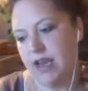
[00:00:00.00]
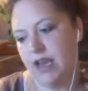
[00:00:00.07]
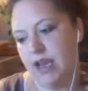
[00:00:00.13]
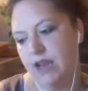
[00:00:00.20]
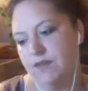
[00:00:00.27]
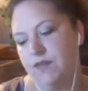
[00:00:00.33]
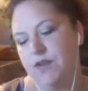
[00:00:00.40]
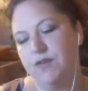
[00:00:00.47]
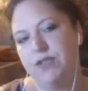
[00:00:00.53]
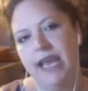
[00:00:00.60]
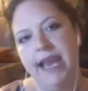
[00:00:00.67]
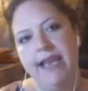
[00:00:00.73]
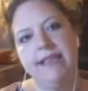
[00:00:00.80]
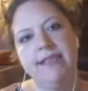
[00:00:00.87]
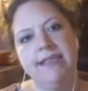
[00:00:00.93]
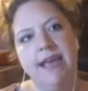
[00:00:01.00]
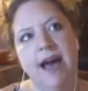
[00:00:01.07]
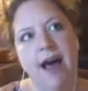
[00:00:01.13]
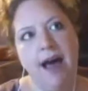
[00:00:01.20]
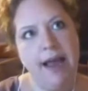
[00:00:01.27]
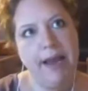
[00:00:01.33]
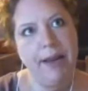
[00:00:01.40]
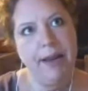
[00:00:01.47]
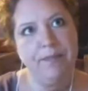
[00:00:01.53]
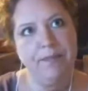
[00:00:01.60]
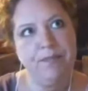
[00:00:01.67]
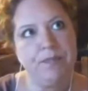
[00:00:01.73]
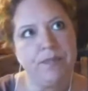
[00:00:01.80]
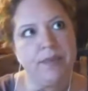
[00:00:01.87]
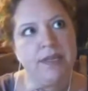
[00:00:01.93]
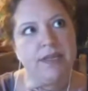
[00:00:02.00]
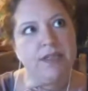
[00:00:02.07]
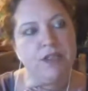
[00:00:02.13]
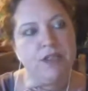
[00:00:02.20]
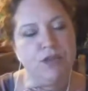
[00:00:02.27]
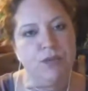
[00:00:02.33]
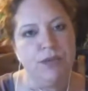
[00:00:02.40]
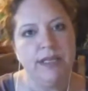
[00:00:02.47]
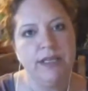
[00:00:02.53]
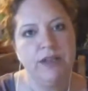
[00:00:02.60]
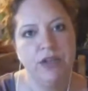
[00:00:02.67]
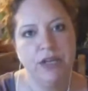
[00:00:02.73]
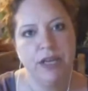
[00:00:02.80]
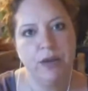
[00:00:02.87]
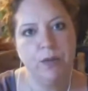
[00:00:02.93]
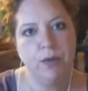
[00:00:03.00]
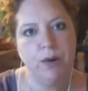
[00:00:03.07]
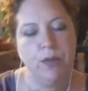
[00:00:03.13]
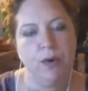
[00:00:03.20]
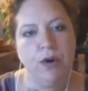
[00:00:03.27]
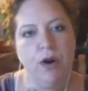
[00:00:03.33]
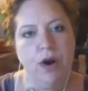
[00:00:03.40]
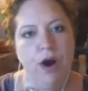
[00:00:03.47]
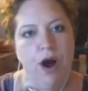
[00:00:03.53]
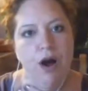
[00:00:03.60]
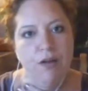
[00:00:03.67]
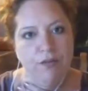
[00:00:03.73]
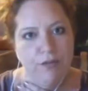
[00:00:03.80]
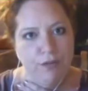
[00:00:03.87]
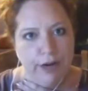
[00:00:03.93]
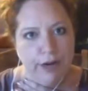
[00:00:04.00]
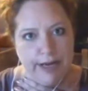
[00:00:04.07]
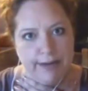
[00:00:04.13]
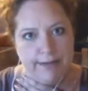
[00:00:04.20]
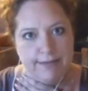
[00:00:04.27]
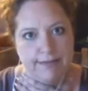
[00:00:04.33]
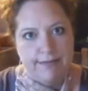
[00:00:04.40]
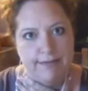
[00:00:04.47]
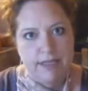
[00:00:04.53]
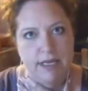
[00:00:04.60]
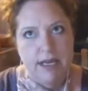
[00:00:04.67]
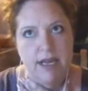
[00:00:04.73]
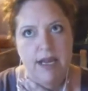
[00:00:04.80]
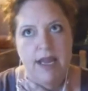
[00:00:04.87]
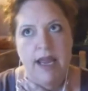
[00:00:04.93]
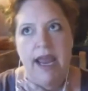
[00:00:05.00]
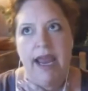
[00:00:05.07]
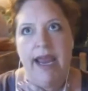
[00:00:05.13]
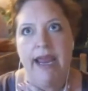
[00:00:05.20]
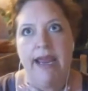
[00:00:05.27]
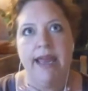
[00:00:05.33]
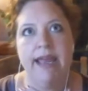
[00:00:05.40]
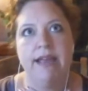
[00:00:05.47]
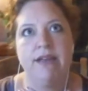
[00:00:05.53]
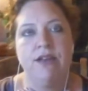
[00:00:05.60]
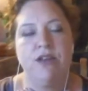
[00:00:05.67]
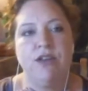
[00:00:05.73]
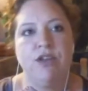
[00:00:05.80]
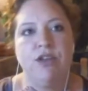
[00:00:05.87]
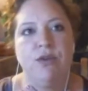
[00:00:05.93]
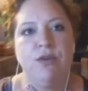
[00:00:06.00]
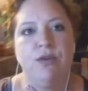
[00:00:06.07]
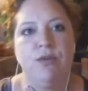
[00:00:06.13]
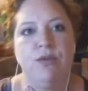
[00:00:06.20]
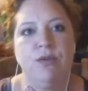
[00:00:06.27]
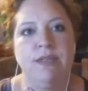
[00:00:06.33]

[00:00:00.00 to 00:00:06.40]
take the time to really look at what we're offering, and you